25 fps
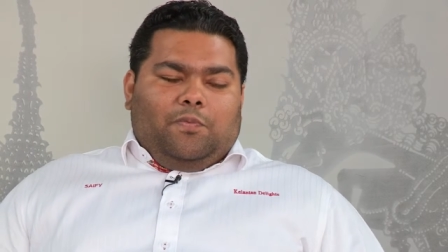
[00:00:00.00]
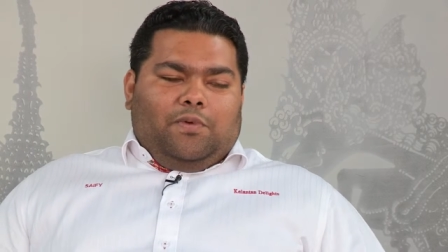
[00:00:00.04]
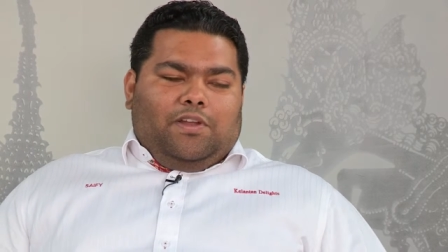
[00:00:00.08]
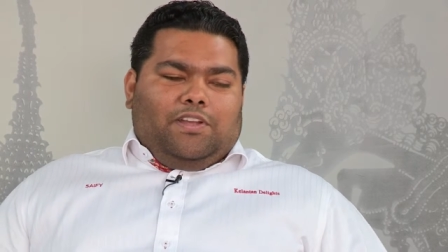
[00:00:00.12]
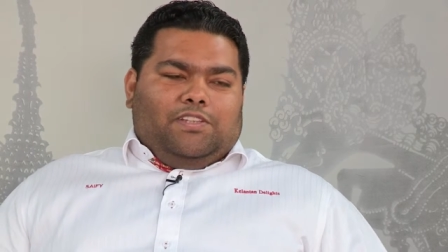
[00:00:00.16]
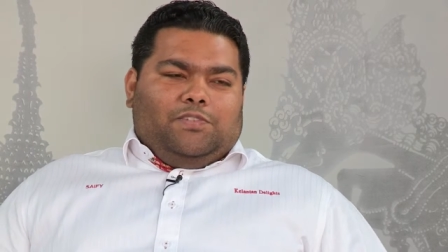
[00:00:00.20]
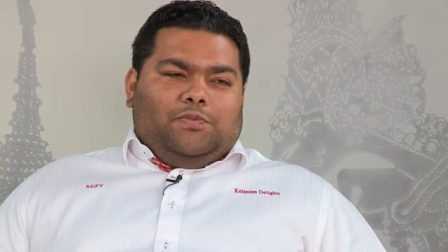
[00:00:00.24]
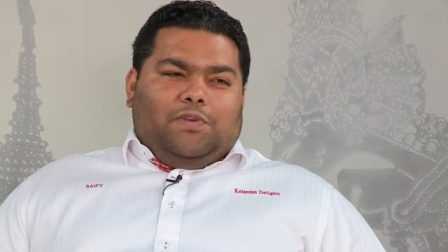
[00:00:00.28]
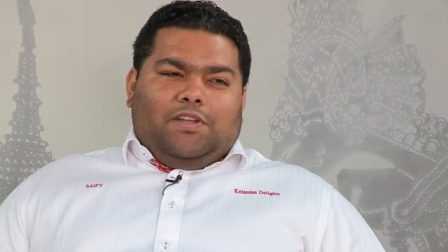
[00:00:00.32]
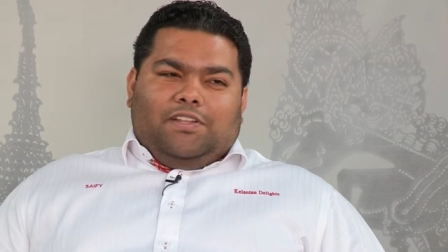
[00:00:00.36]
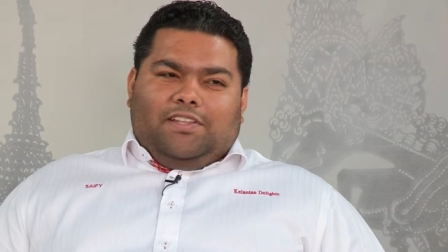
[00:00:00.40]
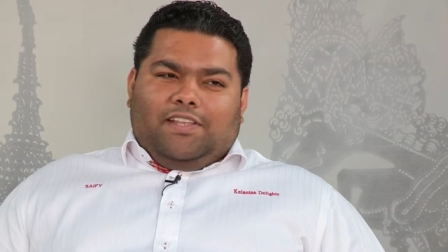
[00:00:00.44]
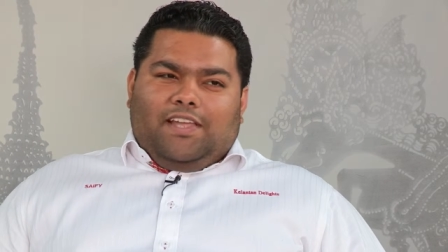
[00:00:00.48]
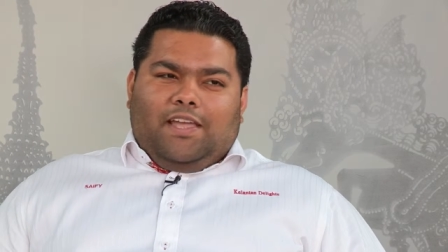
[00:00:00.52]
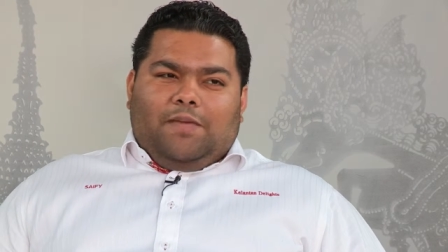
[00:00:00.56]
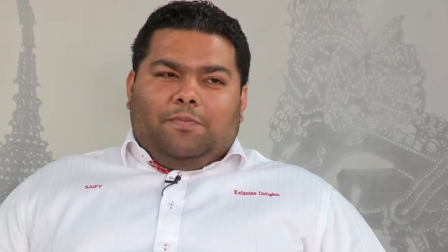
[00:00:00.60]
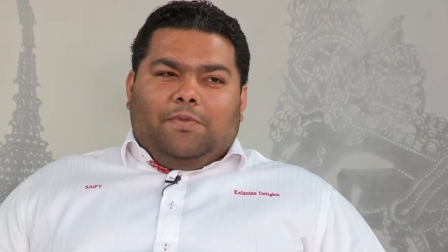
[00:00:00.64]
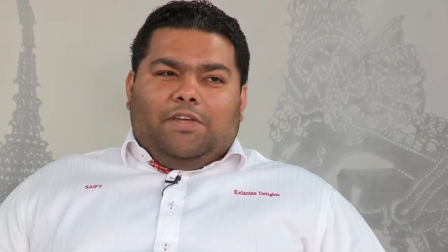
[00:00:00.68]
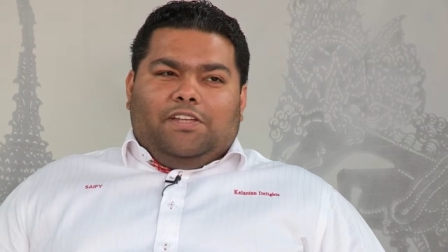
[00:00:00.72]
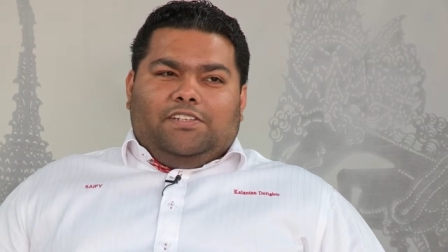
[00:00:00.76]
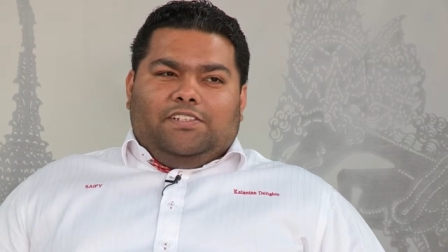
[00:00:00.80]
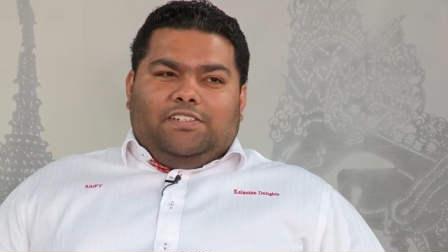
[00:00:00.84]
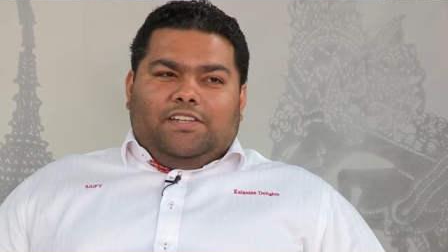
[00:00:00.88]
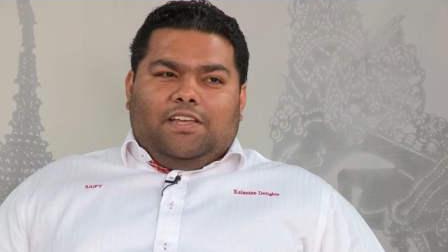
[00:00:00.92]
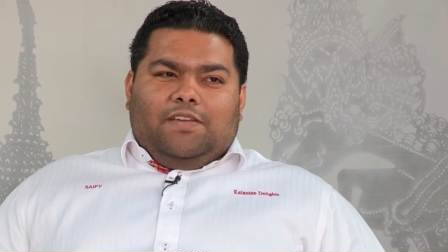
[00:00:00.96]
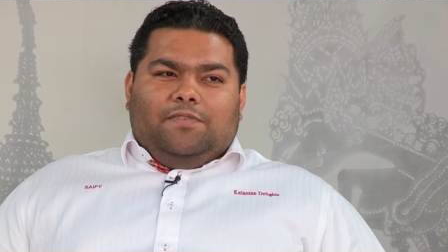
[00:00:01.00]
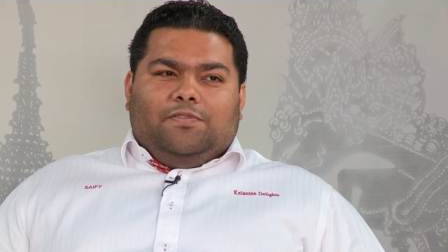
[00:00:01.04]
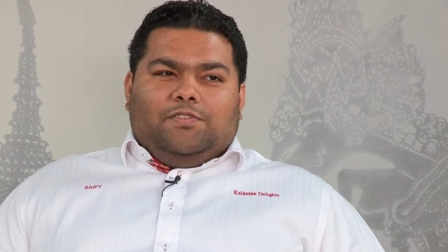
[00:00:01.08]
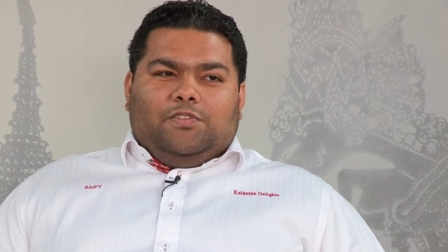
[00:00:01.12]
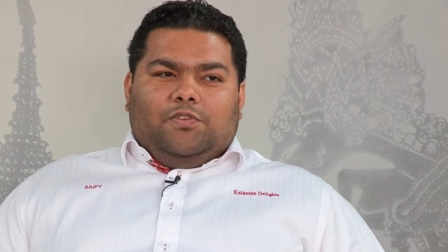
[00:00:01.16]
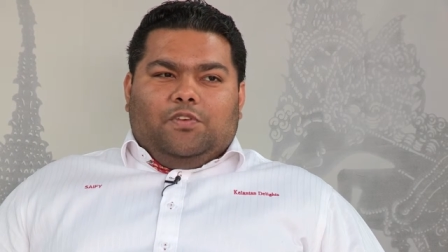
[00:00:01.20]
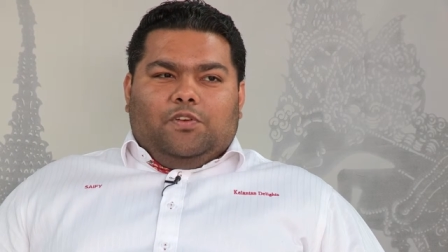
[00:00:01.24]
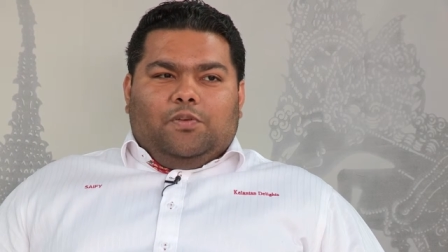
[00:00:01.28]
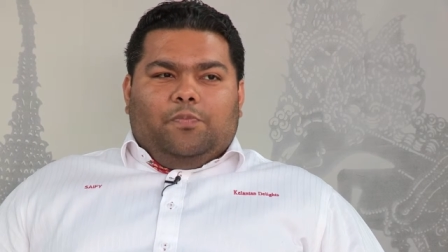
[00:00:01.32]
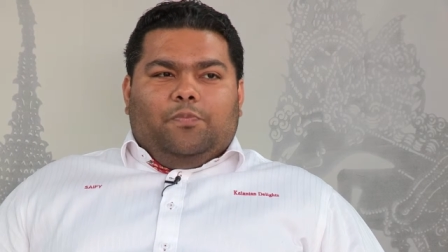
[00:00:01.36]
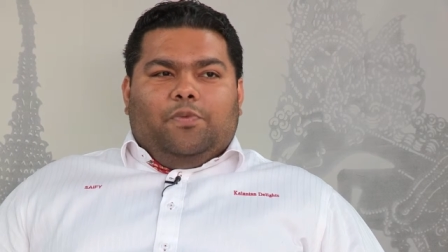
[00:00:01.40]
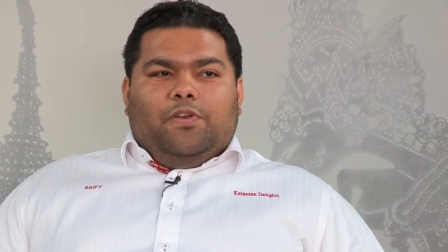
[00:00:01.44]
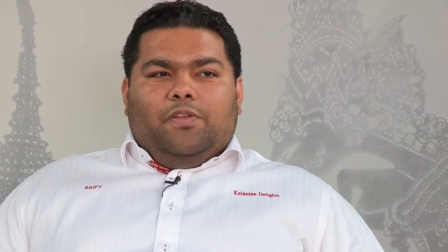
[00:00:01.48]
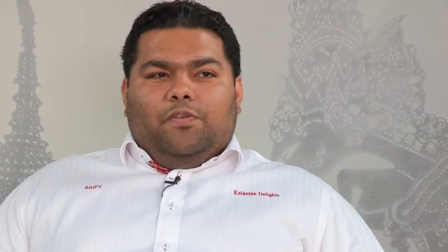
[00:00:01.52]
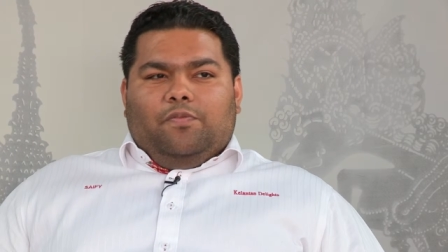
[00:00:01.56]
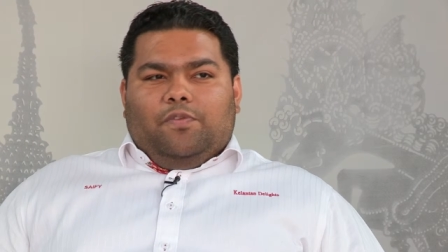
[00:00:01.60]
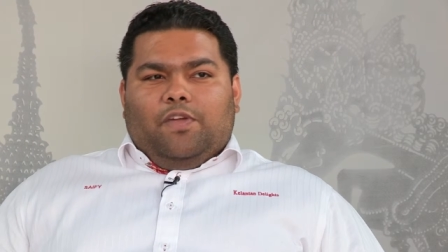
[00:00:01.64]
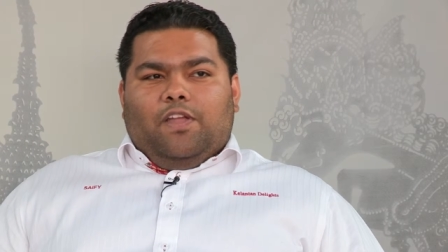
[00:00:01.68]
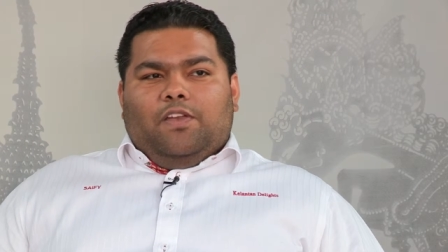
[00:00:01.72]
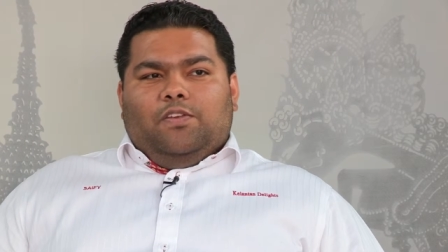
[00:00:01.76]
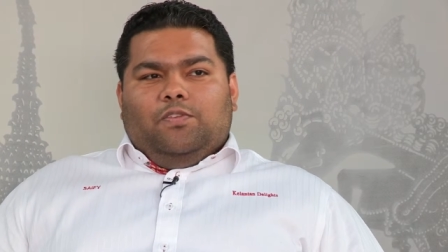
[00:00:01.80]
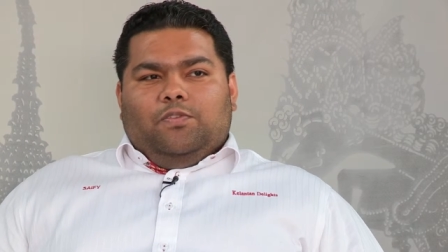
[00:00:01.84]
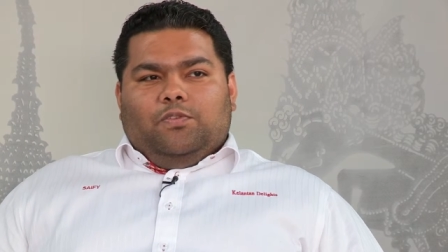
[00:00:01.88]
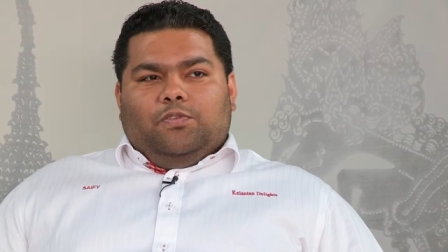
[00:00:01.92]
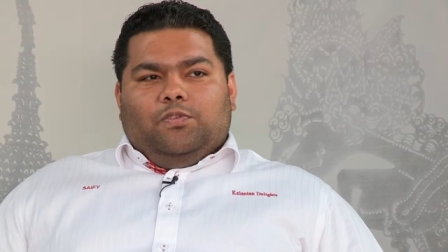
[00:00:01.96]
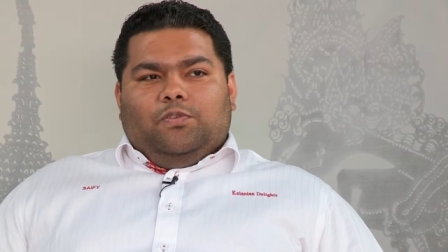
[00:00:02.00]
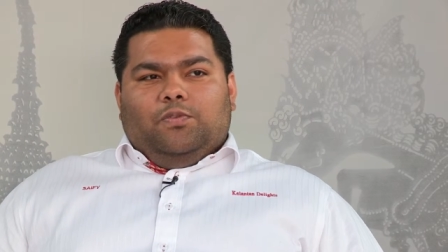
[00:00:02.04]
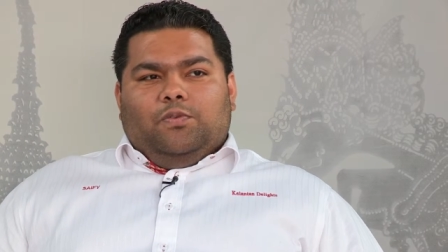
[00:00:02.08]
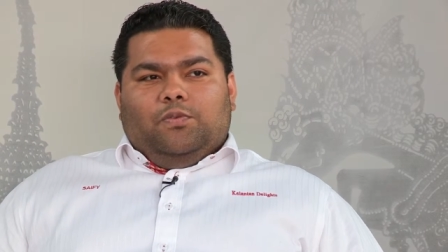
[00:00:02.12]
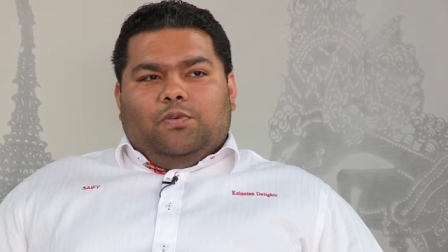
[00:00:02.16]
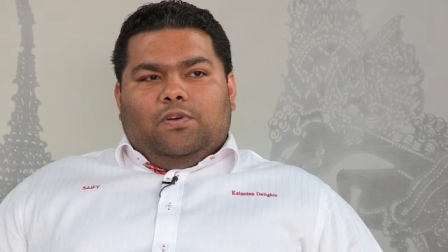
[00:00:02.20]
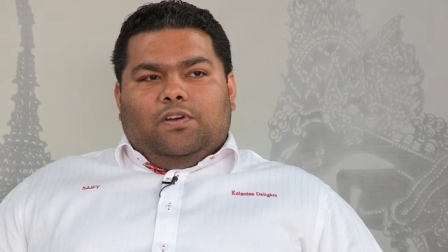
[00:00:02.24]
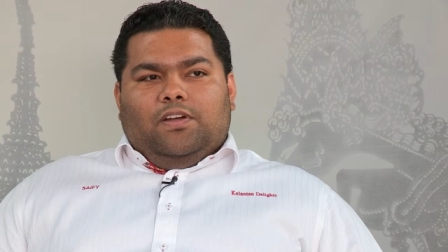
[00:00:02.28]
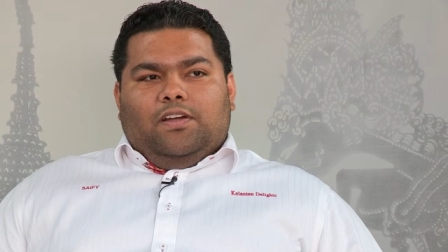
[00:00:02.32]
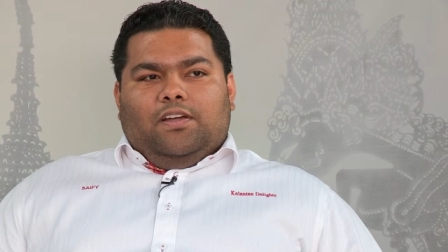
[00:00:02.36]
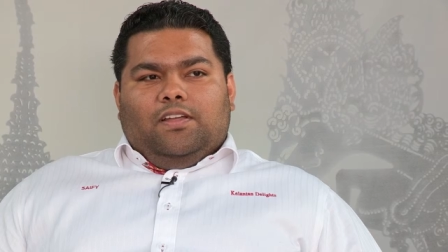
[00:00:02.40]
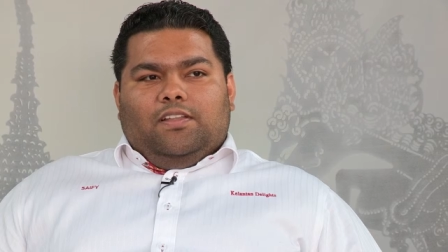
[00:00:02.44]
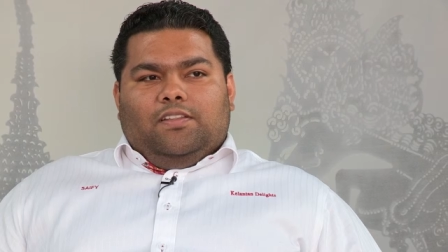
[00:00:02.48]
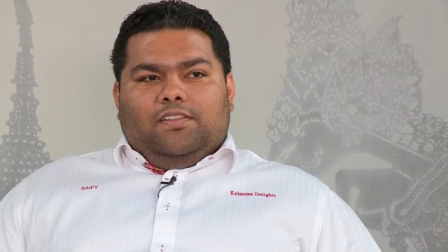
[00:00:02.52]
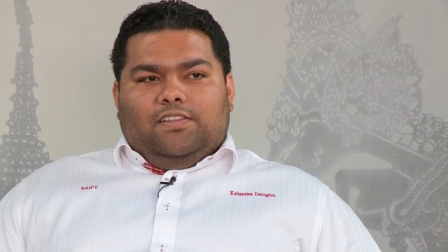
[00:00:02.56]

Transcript: That's what I think MIGF is going to bring value to uh,